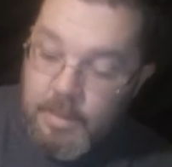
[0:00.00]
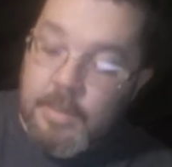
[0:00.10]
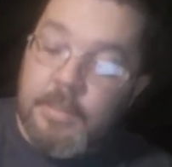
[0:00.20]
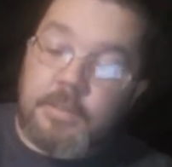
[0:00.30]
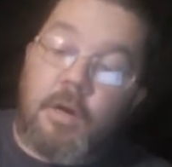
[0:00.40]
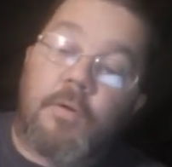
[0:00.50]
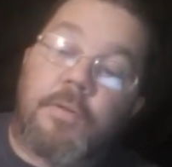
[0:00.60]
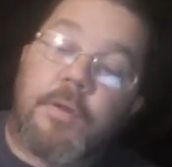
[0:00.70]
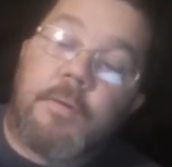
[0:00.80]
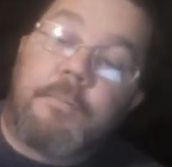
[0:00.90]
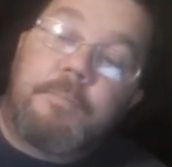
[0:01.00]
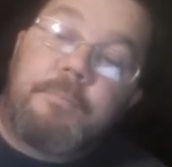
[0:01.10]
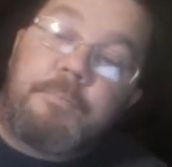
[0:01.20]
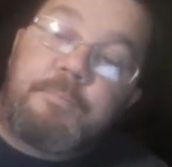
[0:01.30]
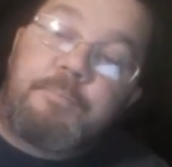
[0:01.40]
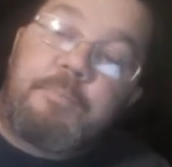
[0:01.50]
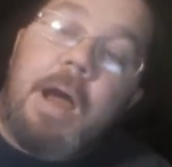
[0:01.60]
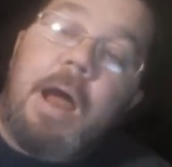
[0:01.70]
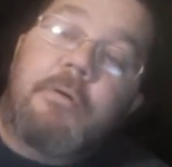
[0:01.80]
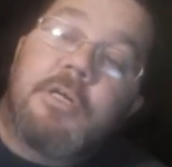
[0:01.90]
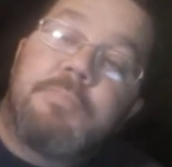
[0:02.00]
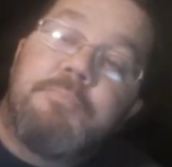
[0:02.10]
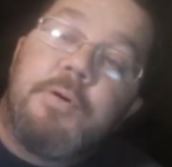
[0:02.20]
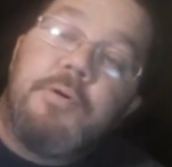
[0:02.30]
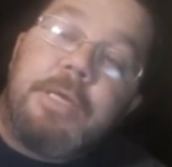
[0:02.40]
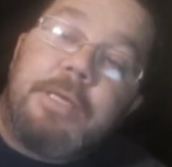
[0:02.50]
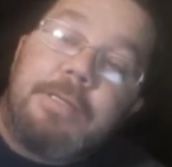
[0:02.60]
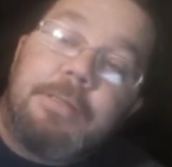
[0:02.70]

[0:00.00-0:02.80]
is on the pirate's booty.